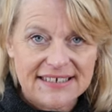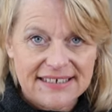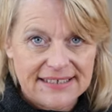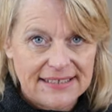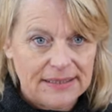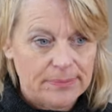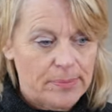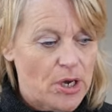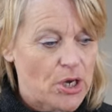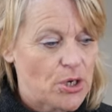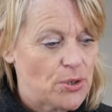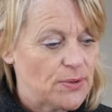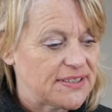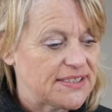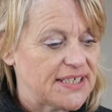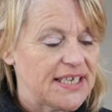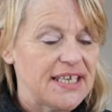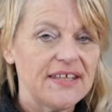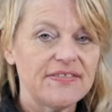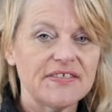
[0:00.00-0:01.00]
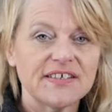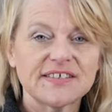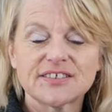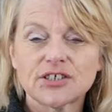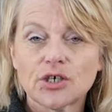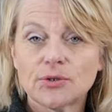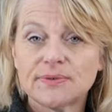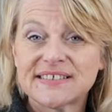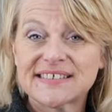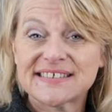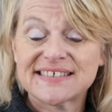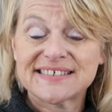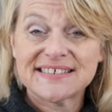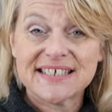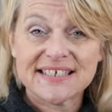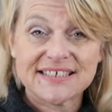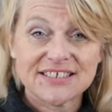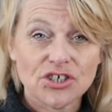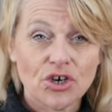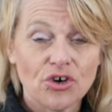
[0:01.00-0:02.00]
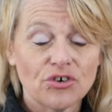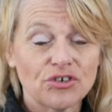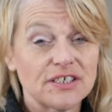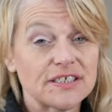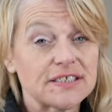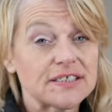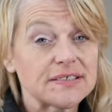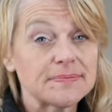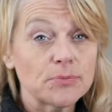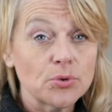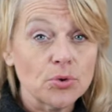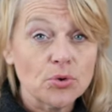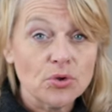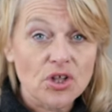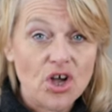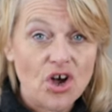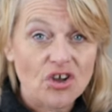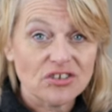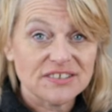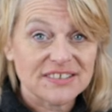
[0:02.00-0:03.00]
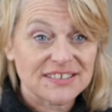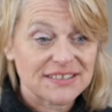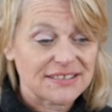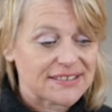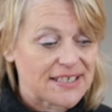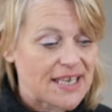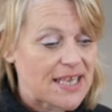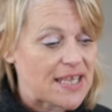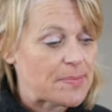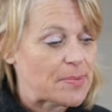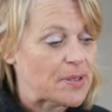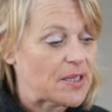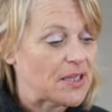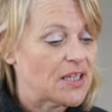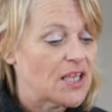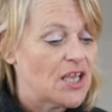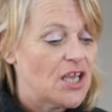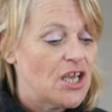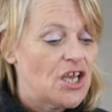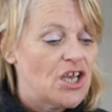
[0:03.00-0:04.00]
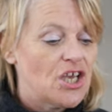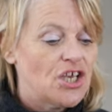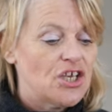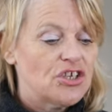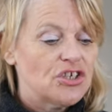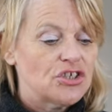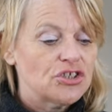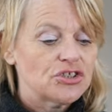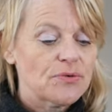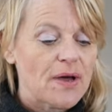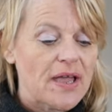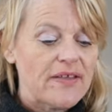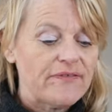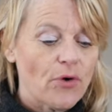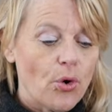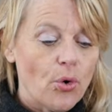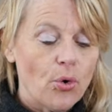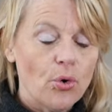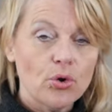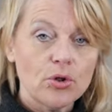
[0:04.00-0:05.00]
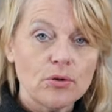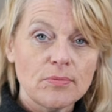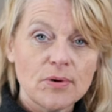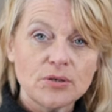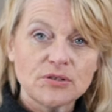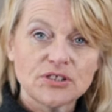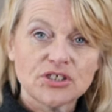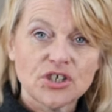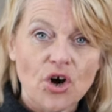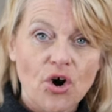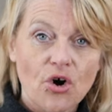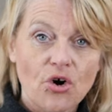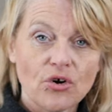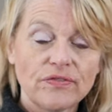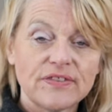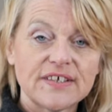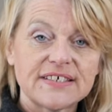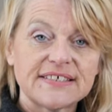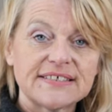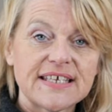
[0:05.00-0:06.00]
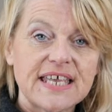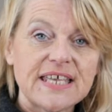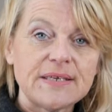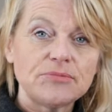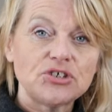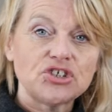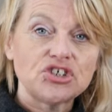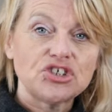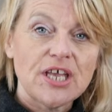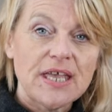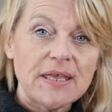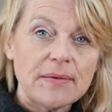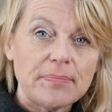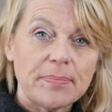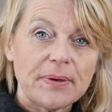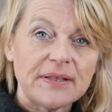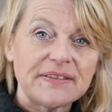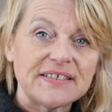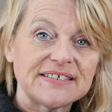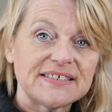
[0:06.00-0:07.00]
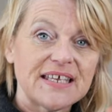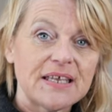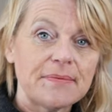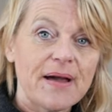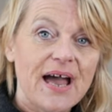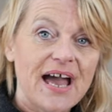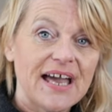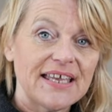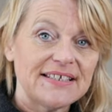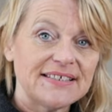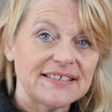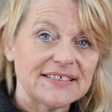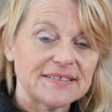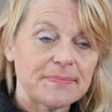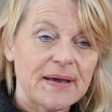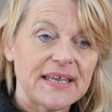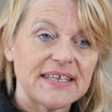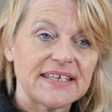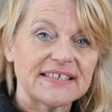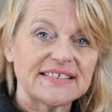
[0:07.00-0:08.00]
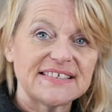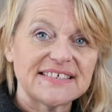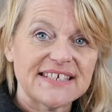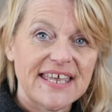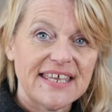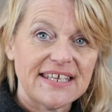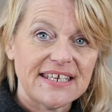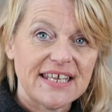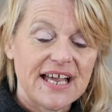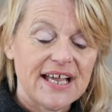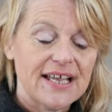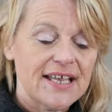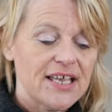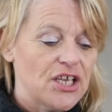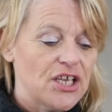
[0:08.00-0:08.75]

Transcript: little posy that's going to sit on a small console table. So I've almost gone the same shape and the same height as my container.